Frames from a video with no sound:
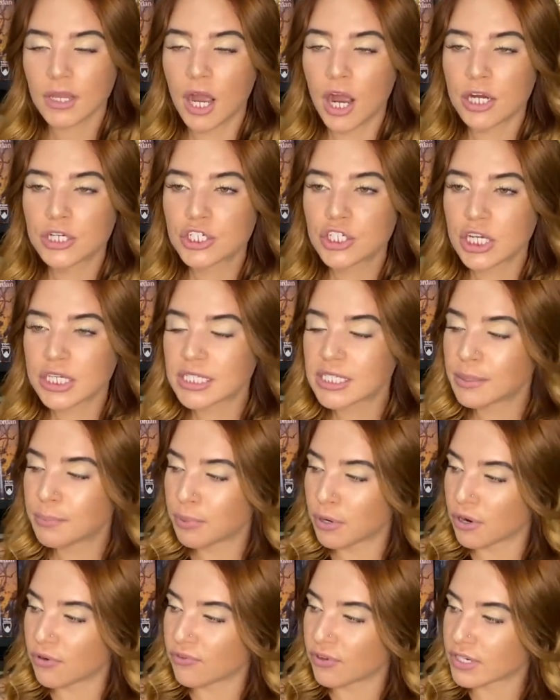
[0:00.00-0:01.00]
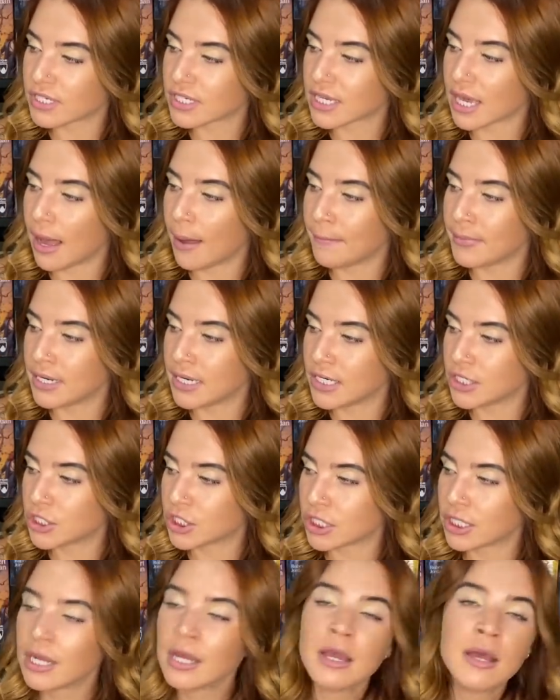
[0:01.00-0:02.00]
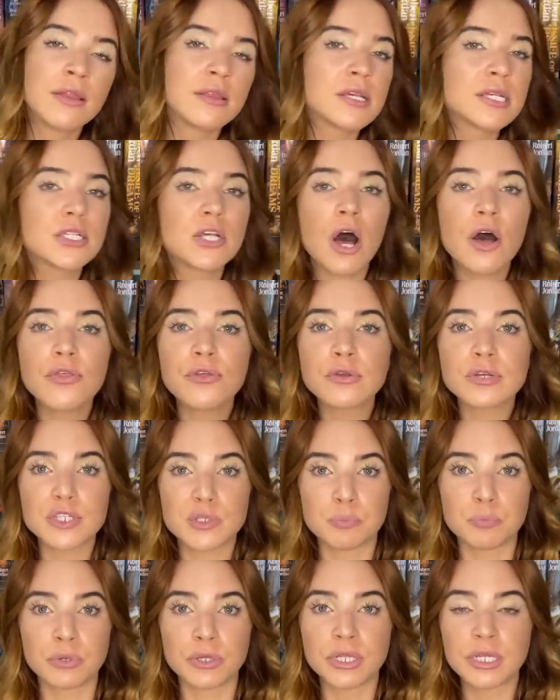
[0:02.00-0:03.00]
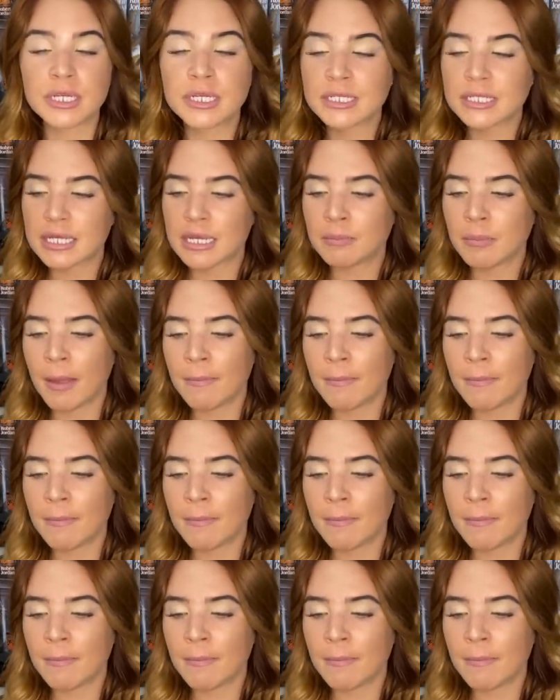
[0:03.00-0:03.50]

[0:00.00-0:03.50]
are just the perfect combination. This author is brilliant in my